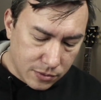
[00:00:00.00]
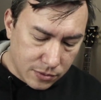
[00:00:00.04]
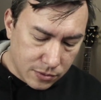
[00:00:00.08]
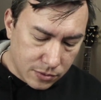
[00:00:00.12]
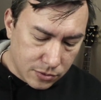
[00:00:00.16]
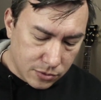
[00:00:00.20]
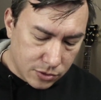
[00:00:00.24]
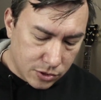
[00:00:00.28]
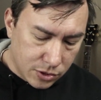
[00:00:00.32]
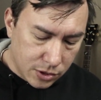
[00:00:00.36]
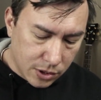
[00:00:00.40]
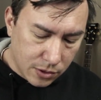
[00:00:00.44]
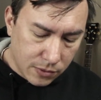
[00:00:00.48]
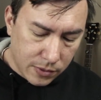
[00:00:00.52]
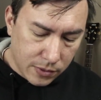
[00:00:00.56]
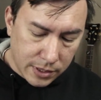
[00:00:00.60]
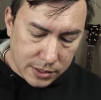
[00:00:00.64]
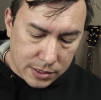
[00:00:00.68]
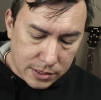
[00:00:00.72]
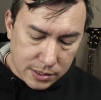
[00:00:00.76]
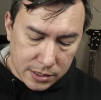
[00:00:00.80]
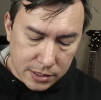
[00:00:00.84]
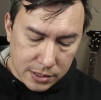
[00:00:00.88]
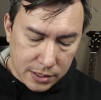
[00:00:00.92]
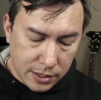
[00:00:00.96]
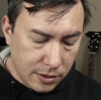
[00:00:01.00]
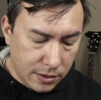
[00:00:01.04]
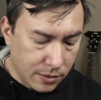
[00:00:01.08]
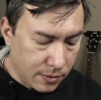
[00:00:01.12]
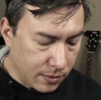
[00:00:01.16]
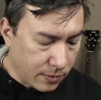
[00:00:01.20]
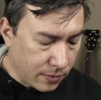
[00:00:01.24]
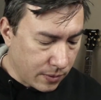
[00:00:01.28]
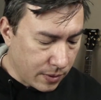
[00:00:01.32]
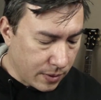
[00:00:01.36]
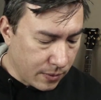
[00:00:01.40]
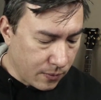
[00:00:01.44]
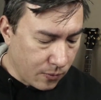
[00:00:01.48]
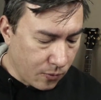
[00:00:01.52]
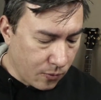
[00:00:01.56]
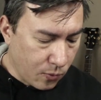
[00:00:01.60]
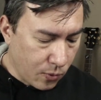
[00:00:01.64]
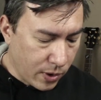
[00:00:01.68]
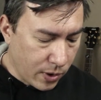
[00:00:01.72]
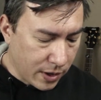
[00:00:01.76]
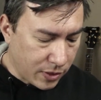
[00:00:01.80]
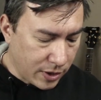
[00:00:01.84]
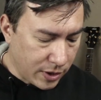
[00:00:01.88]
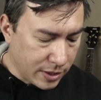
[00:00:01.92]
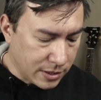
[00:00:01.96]
show us
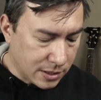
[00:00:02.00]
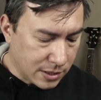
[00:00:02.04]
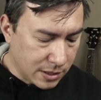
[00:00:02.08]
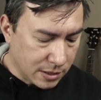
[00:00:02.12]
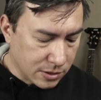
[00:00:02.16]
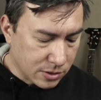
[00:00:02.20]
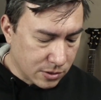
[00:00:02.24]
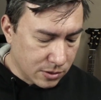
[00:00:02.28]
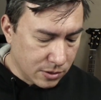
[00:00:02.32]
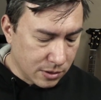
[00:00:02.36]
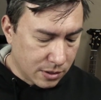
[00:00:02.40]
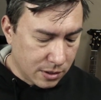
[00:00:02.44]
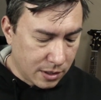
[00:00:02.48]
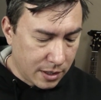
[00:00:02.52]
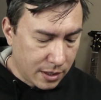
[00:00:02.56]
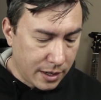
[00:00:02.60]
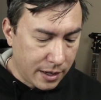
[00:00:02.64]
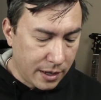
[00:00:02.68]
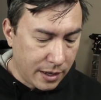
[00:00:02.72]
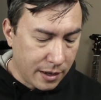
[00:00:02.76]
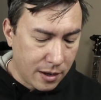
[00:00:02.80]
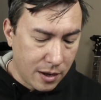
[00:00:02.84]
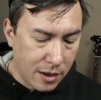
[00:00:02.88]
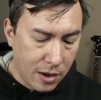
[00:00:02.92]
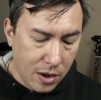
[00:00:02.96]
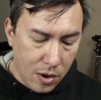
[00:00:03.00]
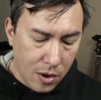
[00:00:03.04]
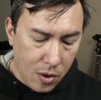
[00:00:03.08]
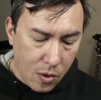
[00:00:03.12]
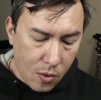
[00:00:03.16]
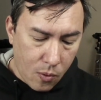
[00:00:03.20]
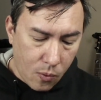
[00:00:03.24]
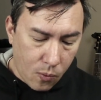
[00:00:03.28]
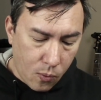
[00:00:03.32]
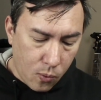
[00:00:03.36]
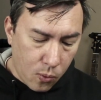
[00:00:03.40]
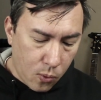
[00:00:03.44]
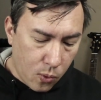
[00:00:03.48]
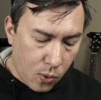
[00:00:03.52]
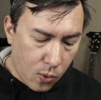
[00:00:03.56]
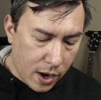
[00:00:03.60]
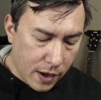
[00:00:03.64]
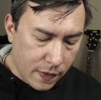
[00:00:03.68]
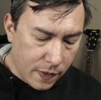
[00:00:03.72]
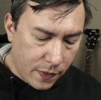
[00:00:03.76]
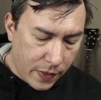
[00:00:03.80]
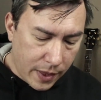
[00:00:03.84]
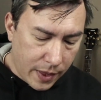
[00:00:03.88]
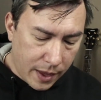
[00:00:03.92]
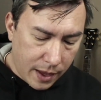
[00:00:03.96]
what these things look like,
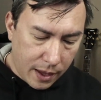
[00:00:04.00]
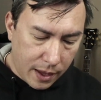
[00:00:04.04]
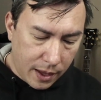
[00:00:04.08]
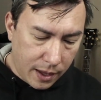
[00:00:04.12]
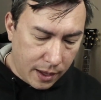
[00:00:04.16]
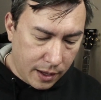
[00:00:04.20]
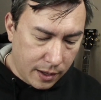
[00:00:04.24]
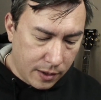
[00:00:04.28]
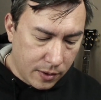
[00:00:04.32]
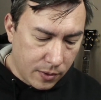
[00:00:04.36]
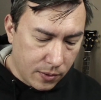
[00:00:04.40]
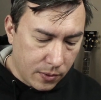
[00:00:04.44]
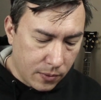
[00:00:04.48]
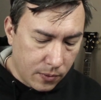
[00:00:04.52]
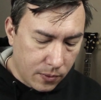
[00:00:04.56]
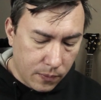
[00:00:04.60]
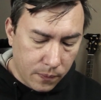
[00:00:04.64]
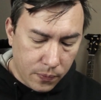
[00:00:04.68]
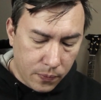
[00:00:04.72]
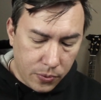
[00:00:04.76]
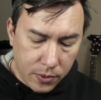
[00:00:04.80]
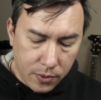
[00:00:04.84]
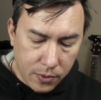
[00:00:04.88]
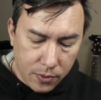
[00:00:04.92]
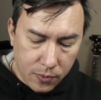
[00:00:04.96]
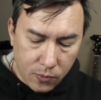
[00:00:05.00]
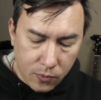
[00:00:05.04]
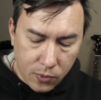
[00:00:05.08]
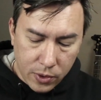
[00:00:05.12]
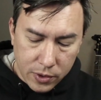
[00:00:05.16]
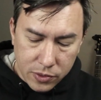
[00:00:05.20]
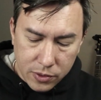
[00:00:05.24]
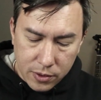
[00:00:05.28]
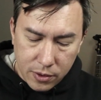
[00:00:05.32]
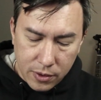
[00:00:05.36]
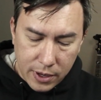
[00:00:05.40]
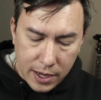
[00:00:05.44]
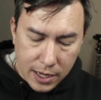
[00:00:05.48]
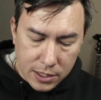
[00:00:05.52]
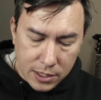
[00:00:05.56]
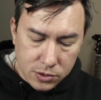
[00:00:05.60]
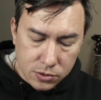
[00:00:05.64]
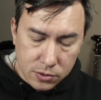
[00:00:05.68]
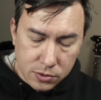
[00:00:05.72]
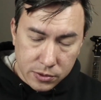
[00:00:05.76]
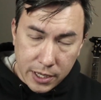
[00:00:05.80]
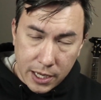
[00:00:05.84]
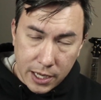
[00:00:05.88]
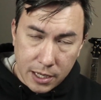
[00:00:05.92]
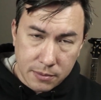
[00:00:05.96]
what they what their actual
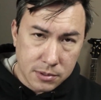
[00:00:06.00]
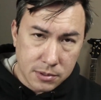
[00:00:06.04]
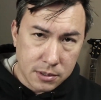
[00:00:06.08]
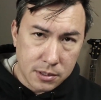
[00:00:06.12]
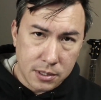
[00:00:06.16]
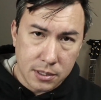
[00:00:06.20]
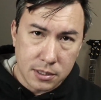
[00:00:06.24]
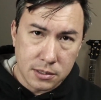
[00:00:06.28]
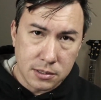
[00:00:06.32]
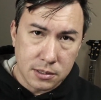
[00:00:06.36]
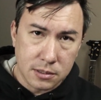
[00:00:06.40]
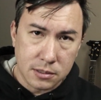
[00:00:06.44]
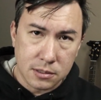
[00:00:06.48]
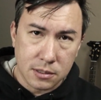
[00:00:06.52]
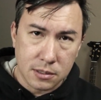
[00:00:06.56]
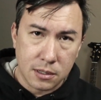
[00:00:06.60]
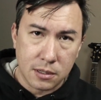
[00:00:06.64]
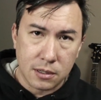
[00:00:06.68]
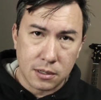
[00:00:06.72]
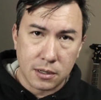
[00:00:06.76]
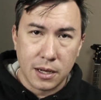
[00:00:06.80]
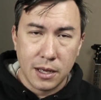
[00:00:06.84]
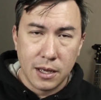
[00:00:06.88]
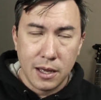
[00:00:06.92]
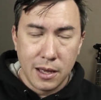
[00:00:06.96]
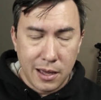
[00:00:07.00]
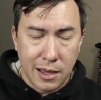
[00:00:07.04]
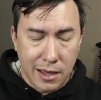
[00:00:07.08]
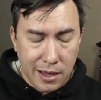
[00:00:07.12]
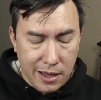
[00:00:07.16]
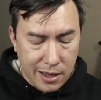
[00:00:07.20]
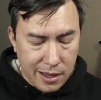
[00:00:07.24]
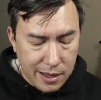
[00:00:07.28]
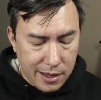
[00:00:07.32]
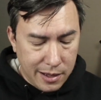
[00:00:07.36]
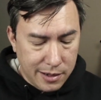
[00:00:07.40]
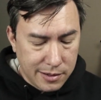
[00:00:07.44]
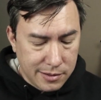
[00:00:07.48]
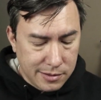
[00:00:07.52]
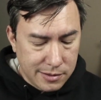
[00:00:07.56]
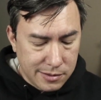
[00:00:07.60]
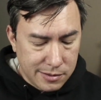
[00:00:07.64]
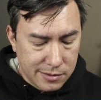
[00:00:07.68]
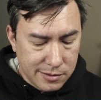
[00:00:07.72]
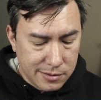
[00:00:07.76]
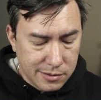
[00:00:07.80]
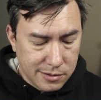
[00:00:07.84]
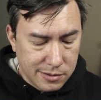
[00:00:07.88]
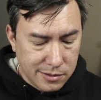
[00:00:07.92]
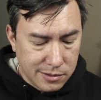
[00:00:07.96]
game statistics are, and
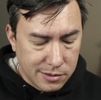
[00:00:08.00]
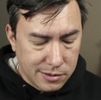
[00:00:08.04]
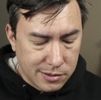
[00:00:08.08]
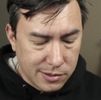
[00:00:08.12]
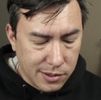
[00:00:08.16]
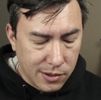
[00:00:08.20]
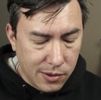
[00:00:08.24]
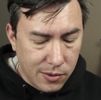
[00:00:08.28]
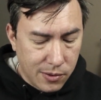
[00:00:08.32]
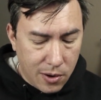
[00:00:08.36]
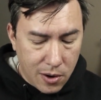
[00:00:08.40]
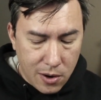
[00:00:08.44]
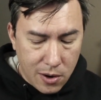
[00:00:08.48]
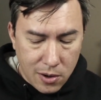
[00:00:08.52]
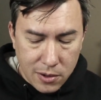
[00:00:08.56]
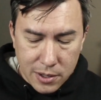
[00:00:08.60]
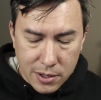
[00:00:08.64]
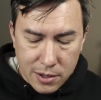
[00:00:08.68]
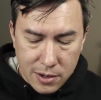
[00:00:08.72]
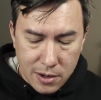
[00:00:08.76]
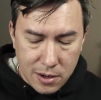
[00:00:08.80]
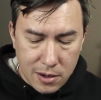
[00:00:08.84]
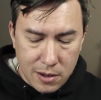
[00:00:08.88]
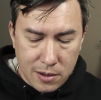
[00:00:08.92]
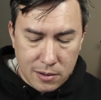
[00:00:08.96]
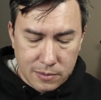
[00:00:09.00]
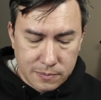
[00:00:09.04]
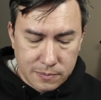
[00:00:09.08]
so all in all.